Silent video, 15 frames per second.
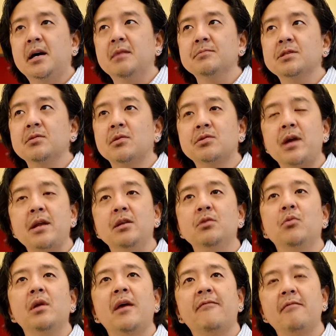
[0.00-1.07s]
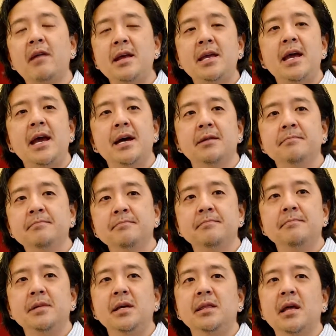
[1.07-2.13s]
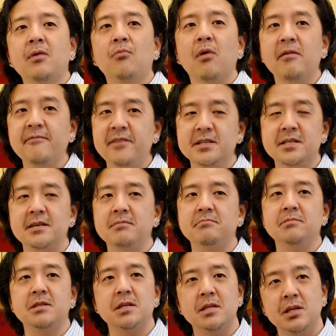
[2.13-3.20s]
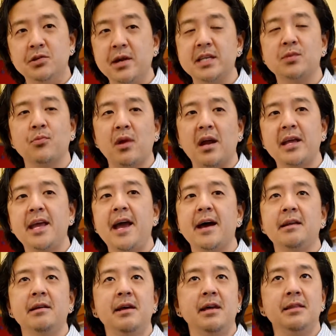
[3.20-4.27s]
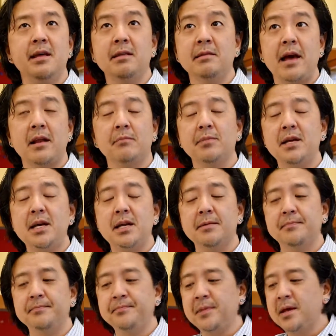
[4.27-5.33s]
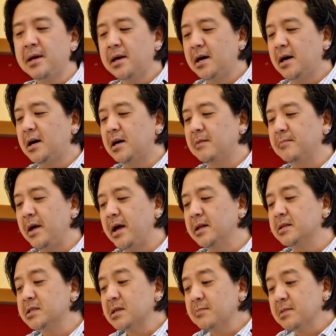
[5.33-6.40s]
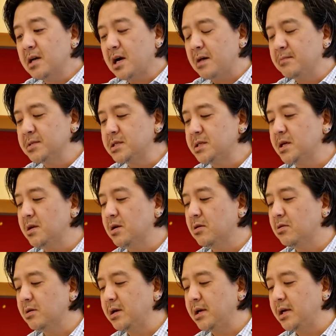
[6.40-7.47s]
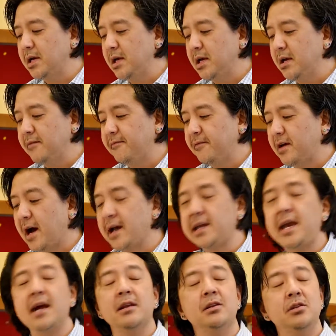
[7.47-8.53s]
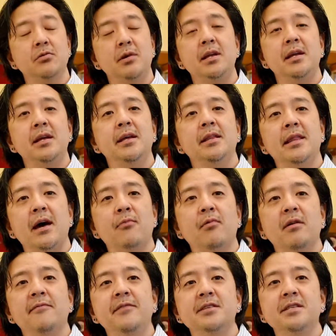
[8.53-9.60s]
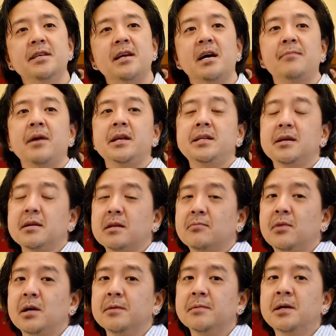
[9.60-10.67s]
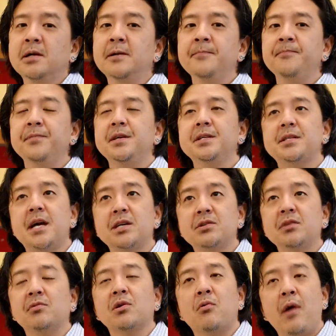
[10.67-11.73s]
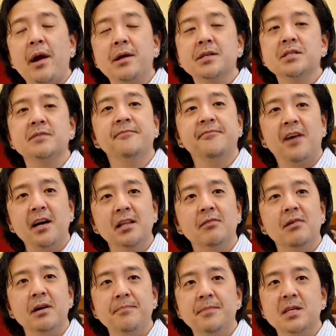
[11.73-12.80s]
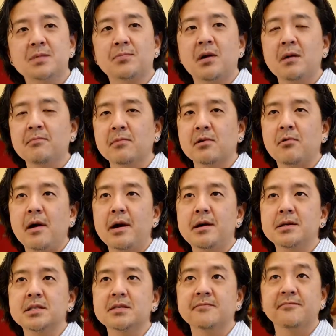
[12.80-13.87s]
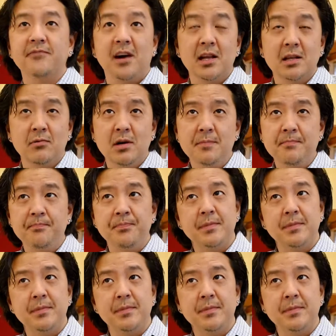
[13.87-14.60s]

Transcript: So I'll try to do whatever I can in that one visit to address what I can, and then that'll be it. And sometimes, if I can't do it in that one visit, I might tell them, well, this actually requires some follow-up. This problem requires some follow-up.